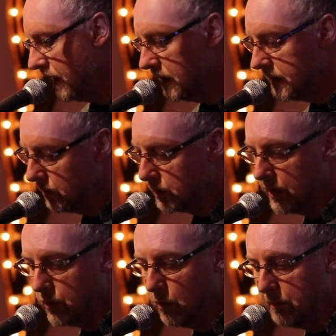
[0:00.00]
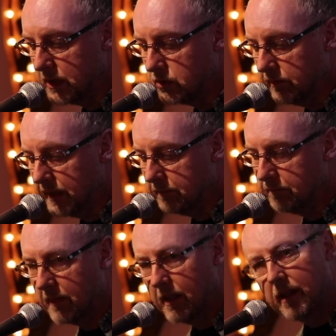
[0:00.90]
until she thought better of it.
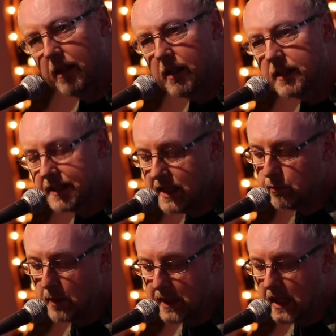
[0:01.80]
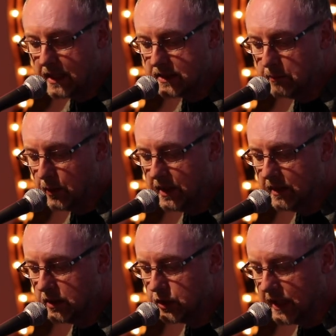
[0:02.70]
"Skip with me later, boy,"
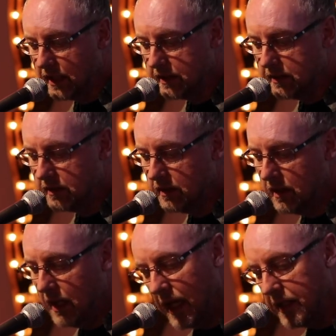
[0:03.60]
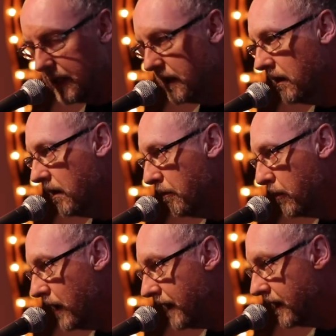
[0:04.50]
she added, heading
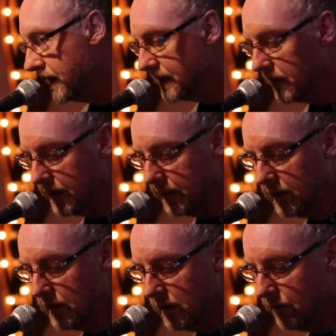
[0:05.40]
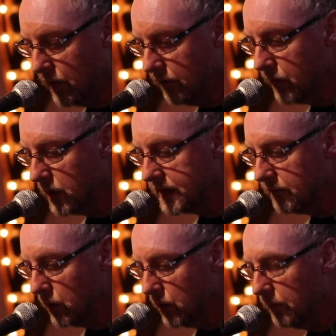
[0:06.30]
breathlessly for the first
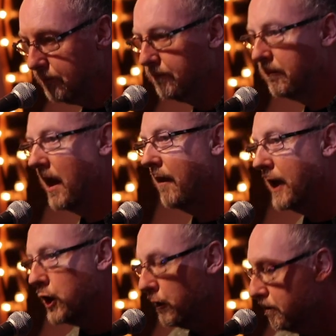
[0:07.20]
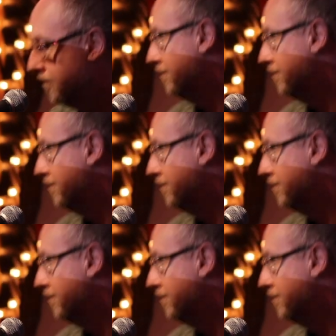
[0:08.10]
floor. Thank you.